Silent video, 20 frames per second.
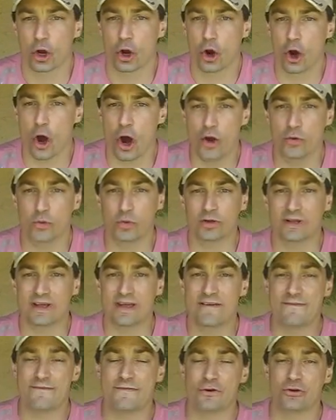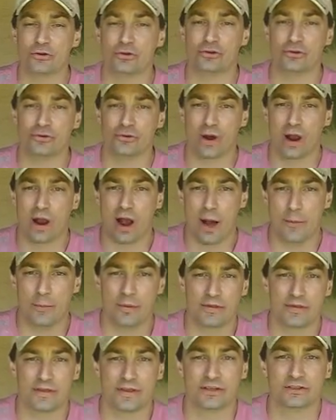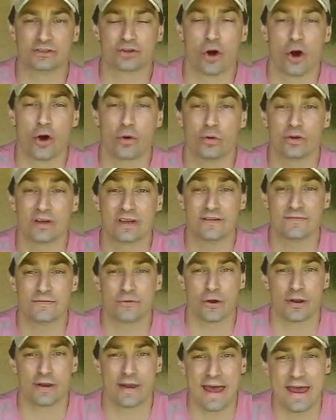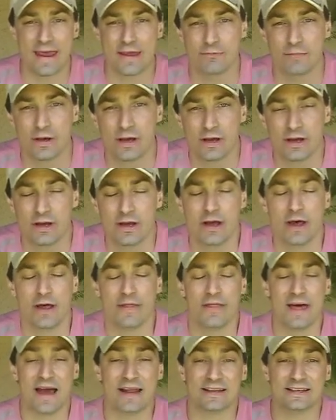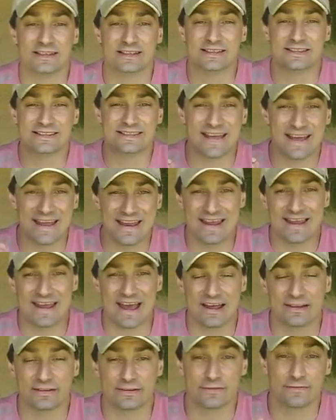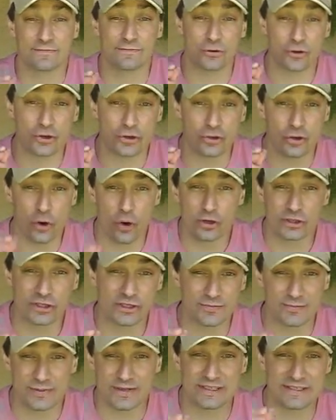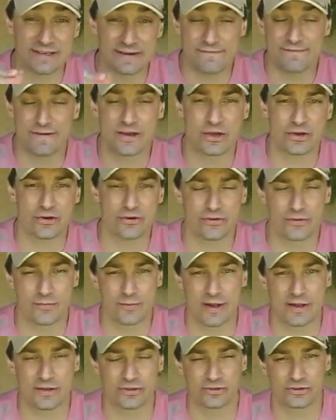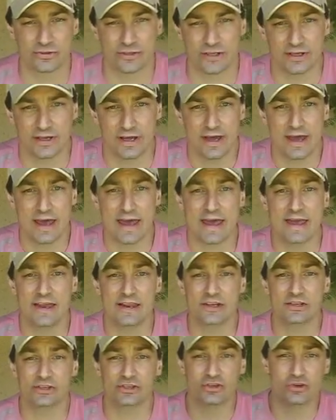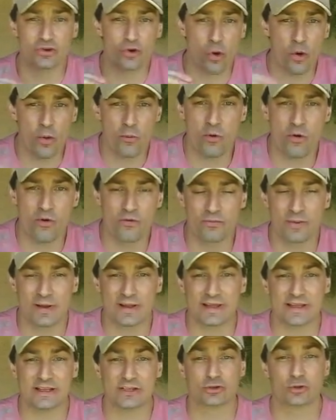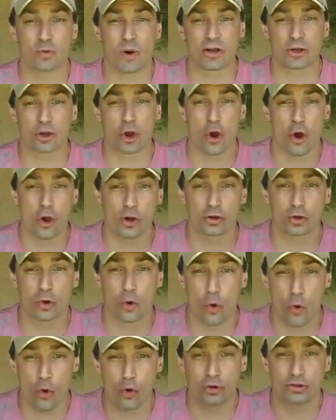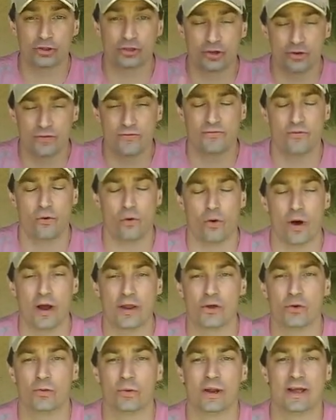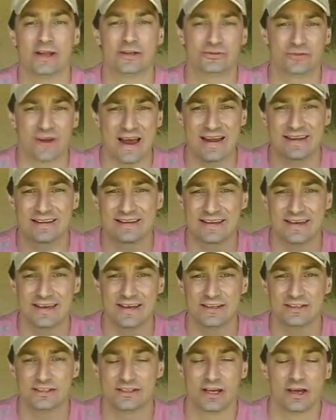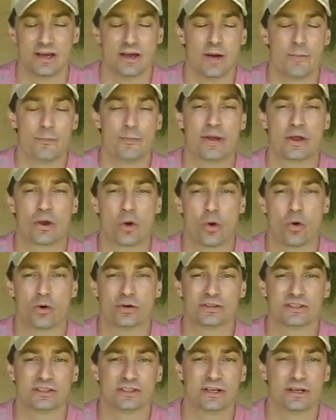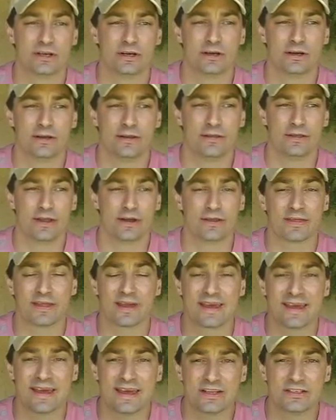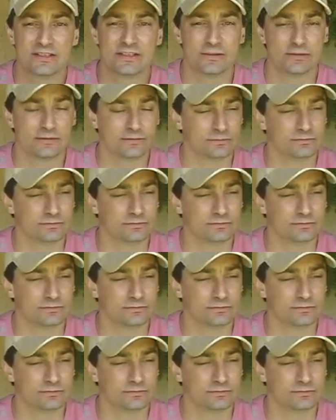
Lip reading: God will, if you do a couple things, God will give you a name that is dedicated for your specific youth ministry. It is your movement. It is what God called you for, and you will attract kids because the kids,